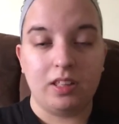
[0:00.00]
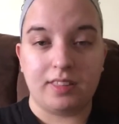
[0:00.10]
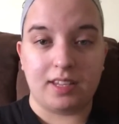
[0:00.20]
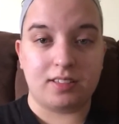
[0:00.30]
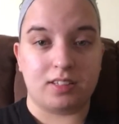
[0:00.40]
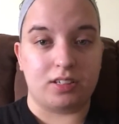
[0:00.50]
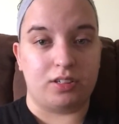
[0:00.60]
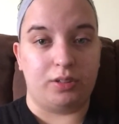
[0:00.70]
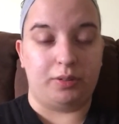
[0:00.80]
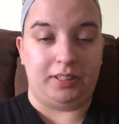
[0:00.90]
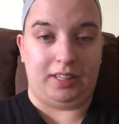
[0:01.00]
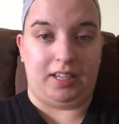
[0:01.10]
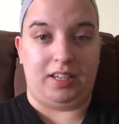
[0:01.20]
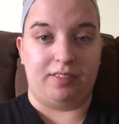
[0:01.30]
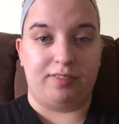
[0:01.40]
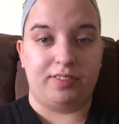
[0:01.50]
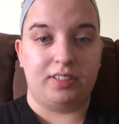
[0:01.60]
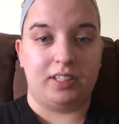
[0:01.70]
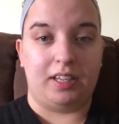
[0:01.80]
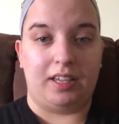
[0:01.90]
things to do in life.
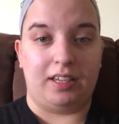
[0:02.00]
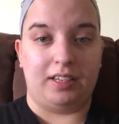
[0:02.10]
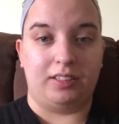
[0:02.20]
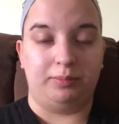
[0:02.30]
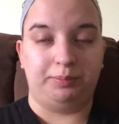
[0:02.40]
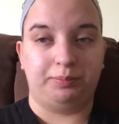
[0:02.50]
And